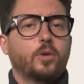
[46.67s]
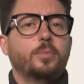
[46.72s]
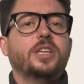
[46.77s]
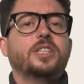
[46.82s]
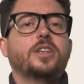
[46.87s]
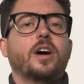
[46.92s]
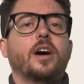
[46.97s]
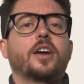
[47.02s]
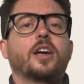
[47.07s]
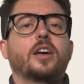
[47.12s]
we'll be
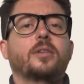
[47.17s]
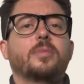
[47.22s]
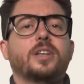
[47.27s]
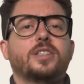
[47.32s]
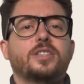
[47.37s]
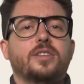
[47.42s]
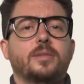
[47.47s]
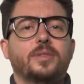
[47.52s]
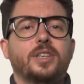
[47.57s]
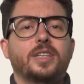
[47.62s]
talking
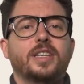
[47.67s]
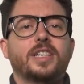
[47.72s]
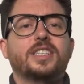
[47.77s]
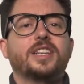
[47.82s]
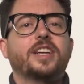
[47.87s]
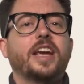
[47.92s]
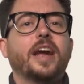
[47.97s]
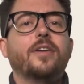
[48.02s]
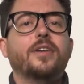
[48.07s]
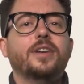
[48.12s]
about something
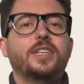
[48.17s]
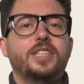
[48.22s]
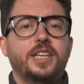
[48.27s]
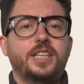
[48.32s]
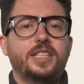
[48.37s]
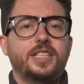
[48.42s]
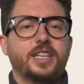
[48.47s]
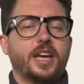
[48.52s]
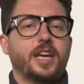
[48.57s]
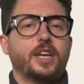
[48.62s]
that's
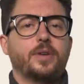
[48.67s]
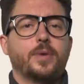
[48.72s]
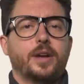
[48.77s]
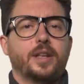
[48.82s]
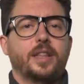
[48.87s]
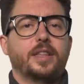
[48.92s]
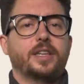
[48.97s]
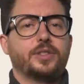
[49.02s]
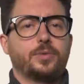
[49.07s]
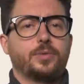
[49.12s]
guaranteed to get you out of